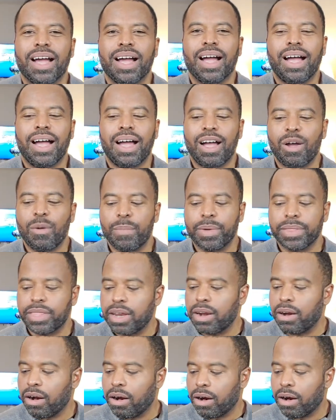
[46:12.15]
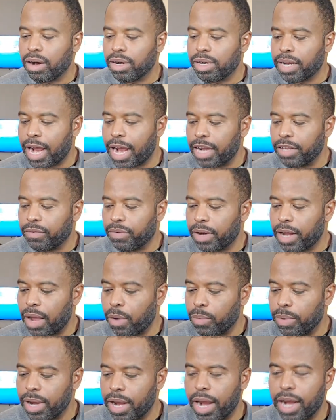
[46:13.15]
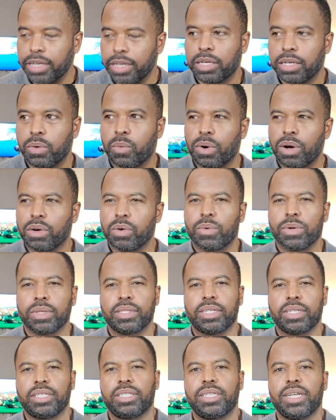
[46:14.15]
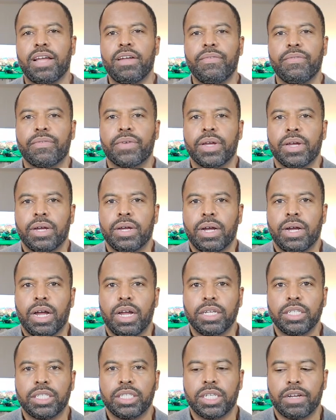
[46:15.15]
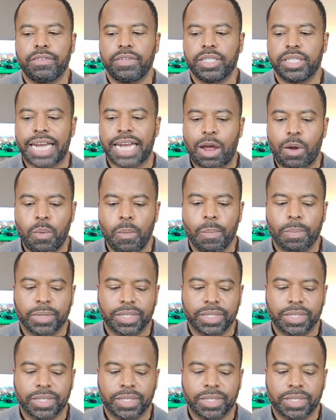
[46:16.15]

Uh, but there are diets for that. We actually work with a chef, uh, Chef Shao.